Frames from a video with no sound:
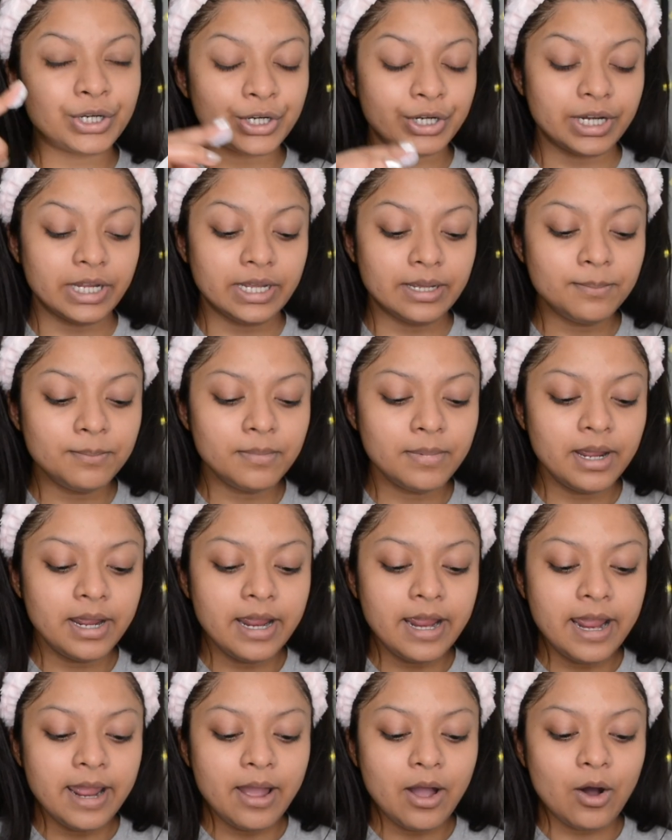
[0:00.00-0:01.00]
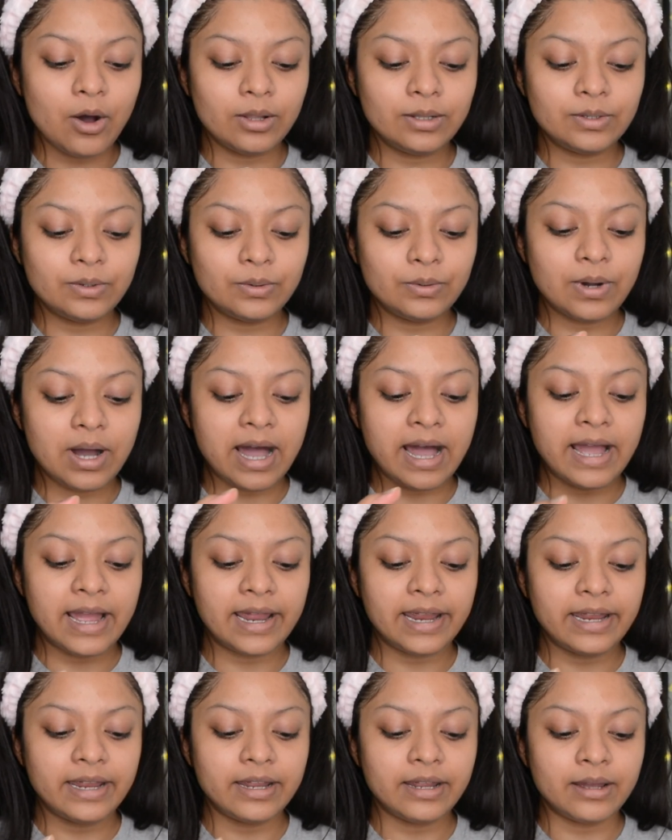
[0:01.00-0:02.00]
cream although
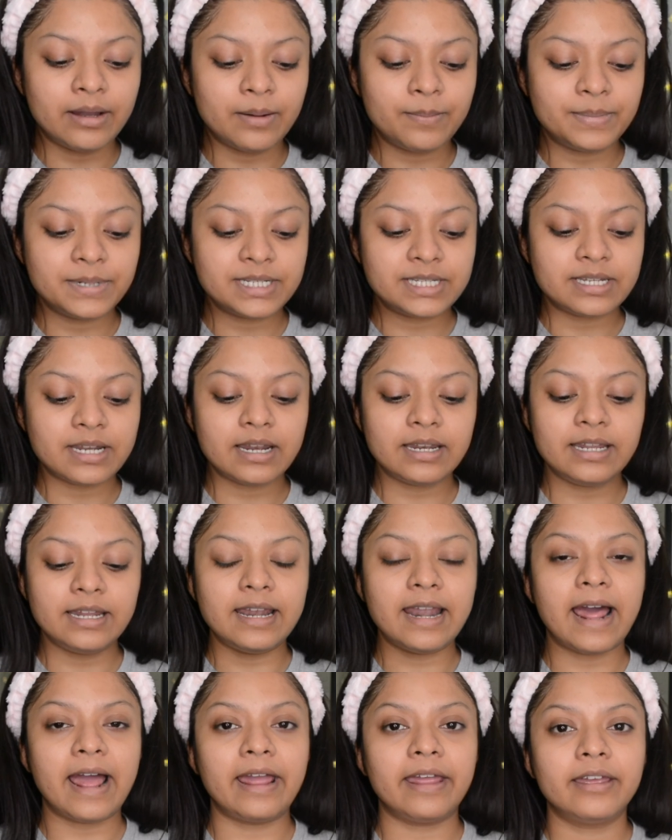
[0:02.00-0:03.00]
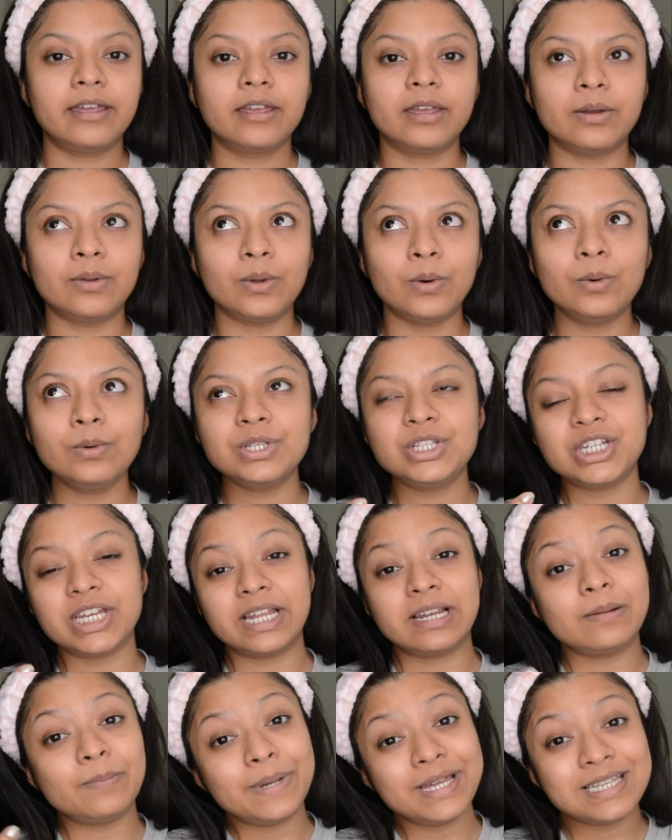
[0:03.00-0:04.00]
I uh, personally like you know
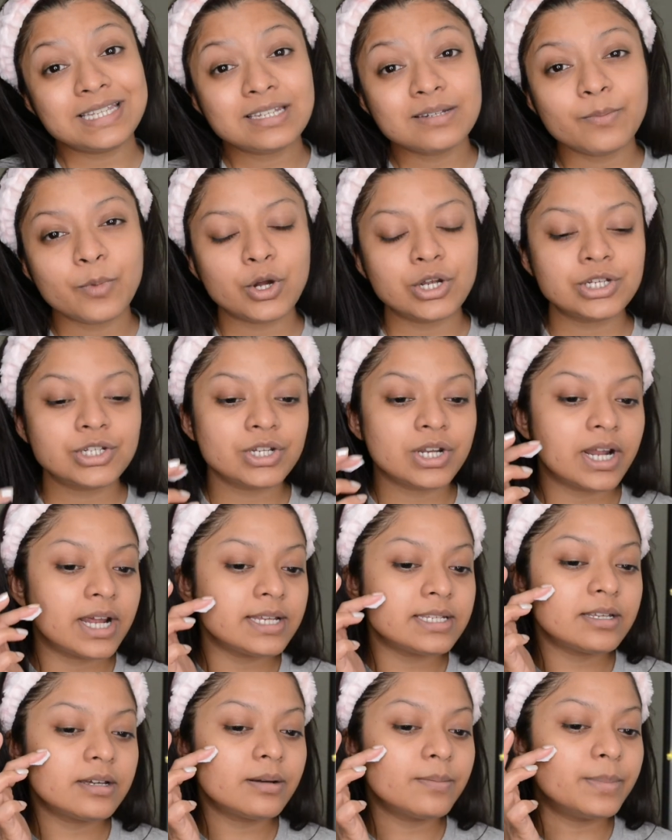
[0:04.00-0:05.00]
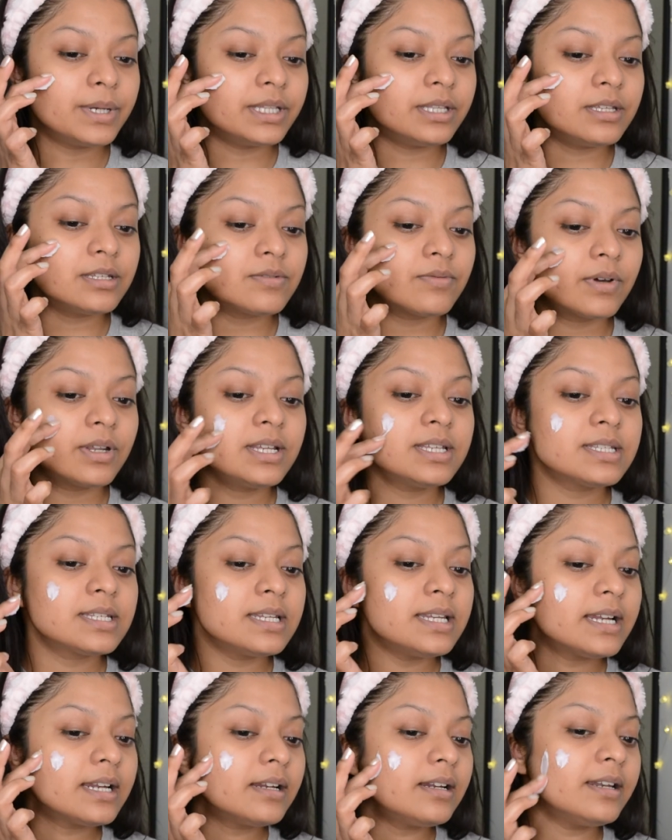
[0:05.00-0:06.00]
gel based moisturizer but this one is
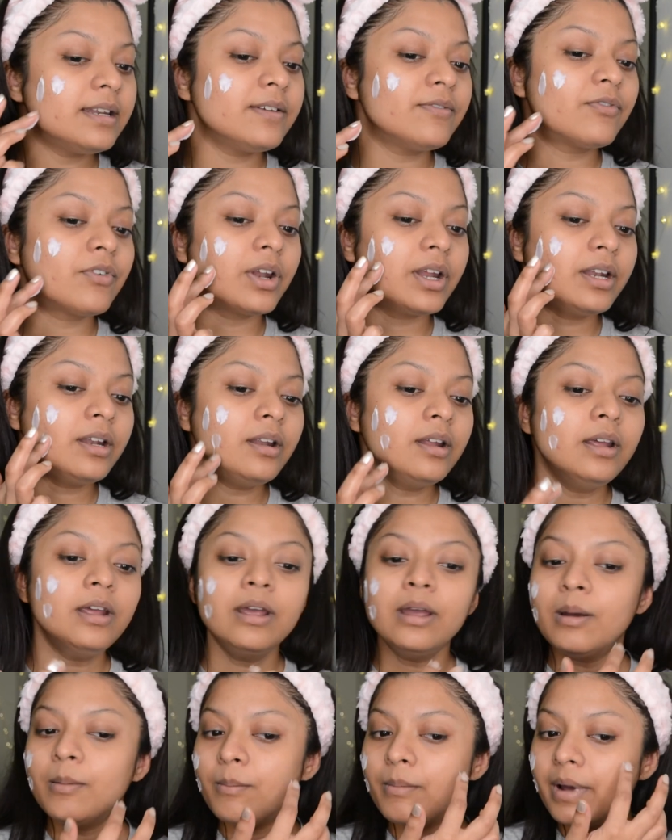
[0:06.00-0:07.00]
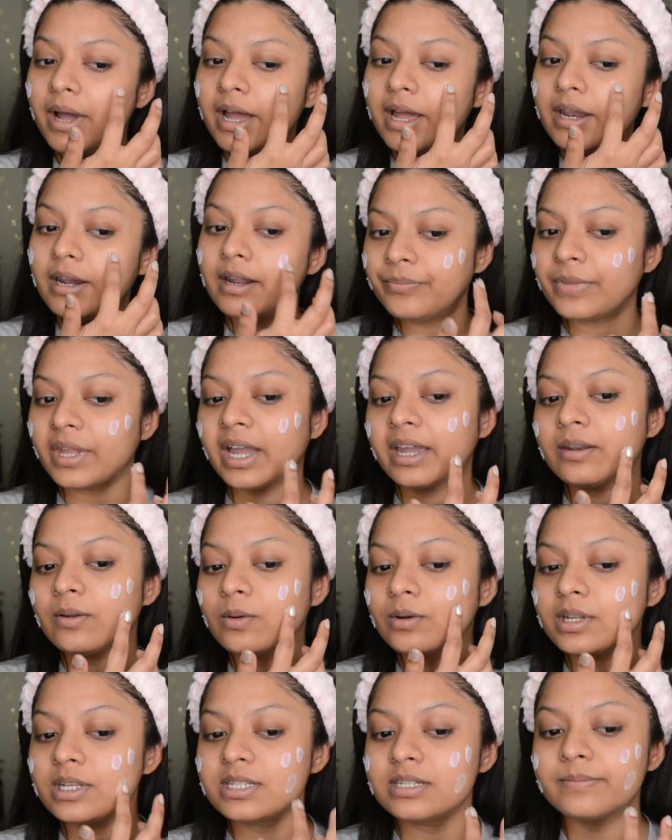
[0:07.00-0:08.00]
little different but I
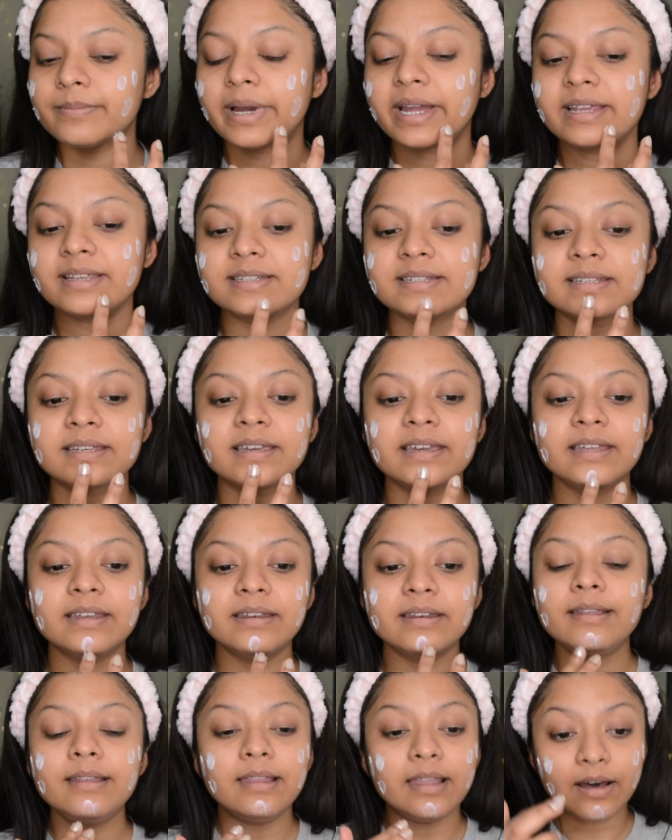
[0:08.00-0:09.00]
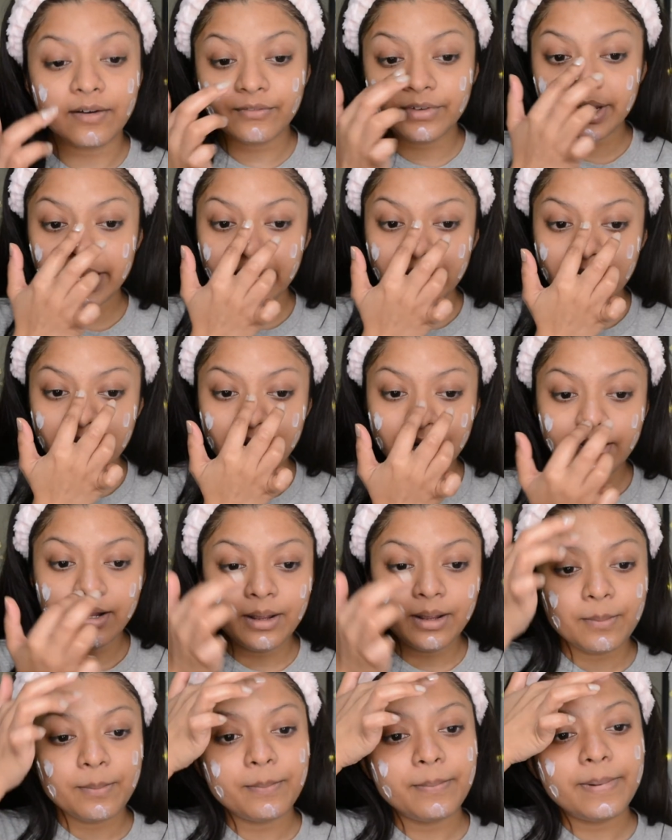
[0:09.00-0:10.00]
noticed my skin loving it
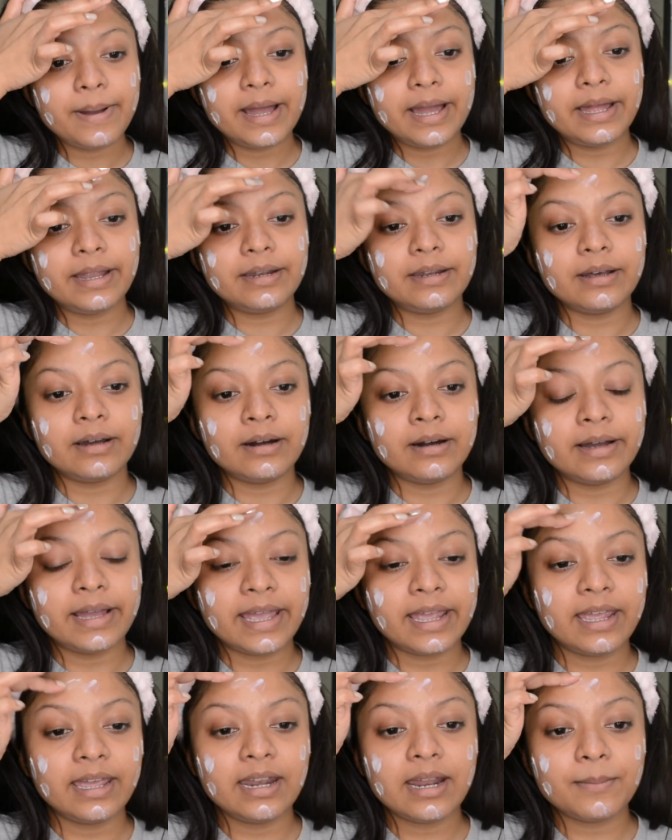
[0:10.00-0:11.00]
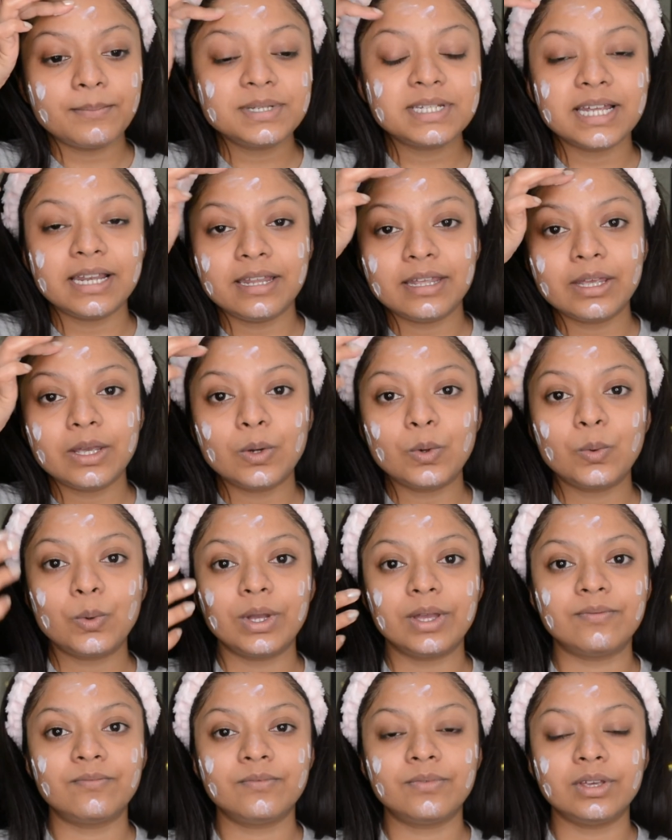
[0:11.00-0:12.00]
but uh, again I'm telling you
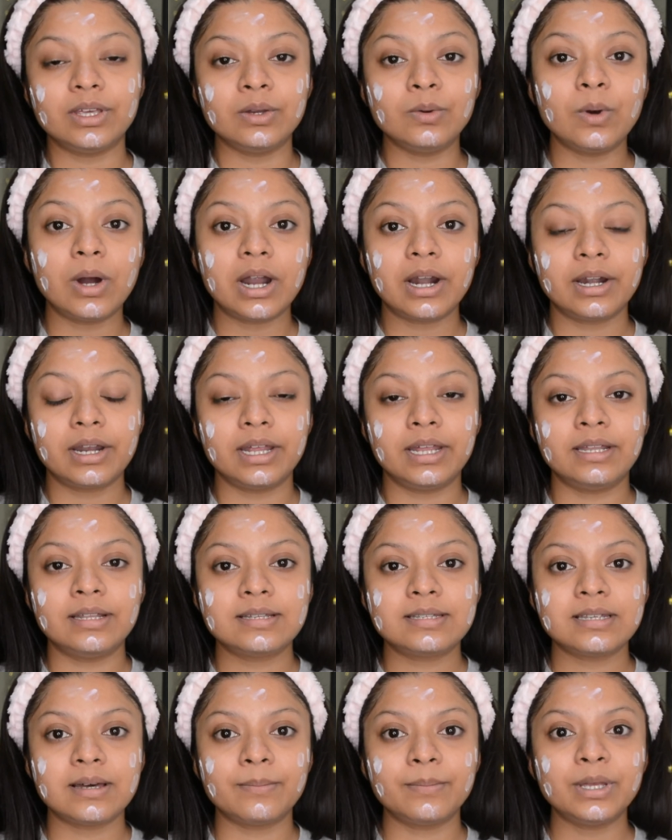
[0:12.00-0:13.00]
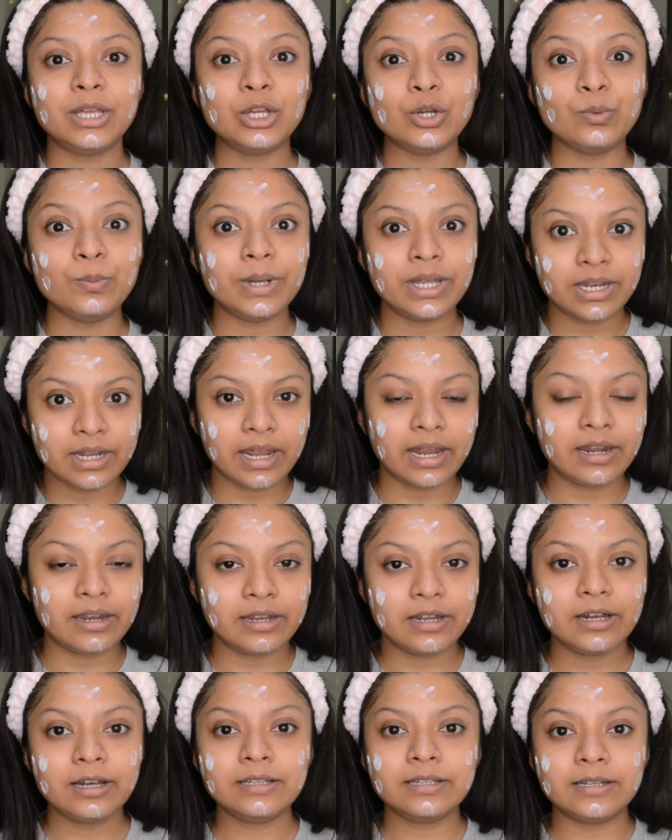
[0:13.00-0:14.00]
if you are in some humid
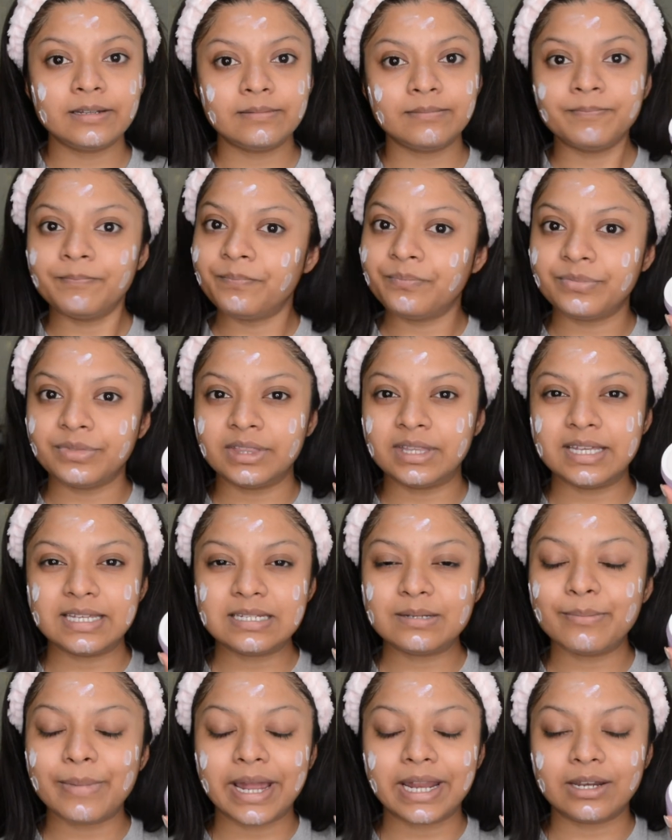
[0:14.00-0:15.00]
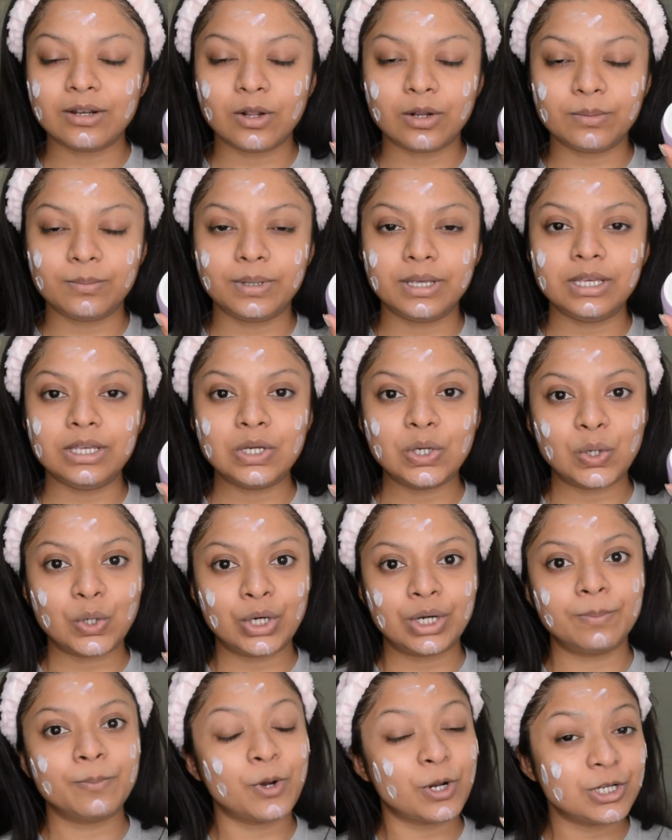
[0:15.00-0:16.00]
area then this might not be
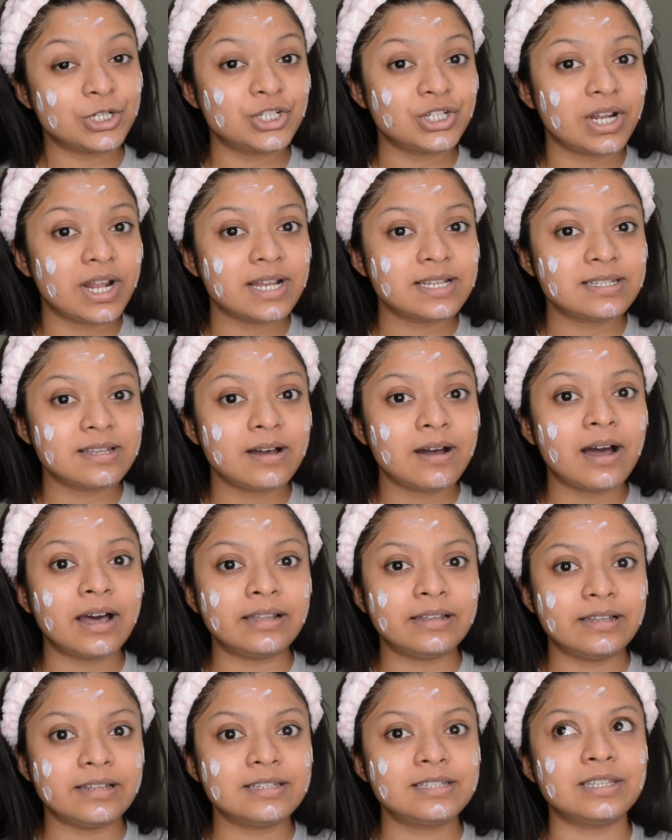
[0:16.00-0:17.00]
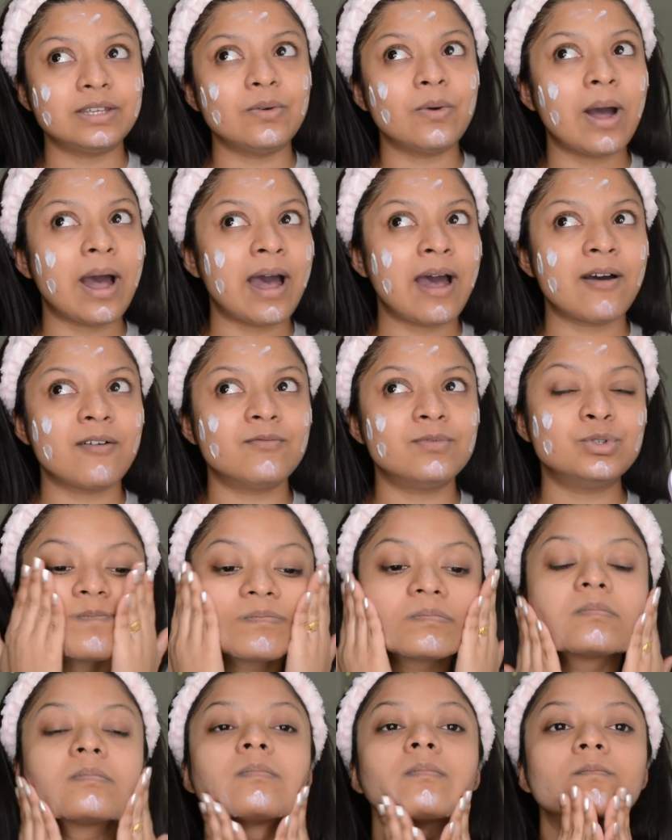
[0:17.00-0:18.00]
your moisturizer unless you have
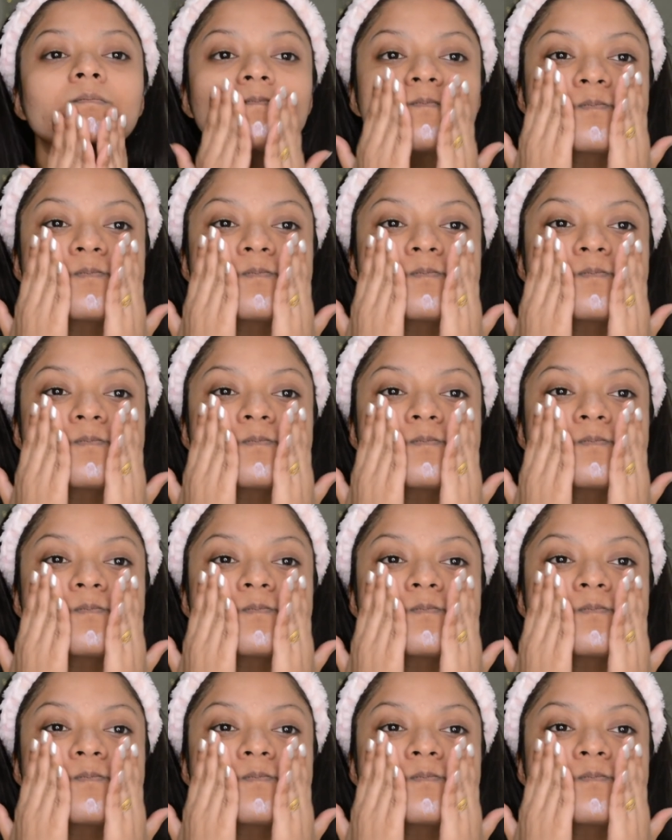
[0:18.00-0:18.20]
super dry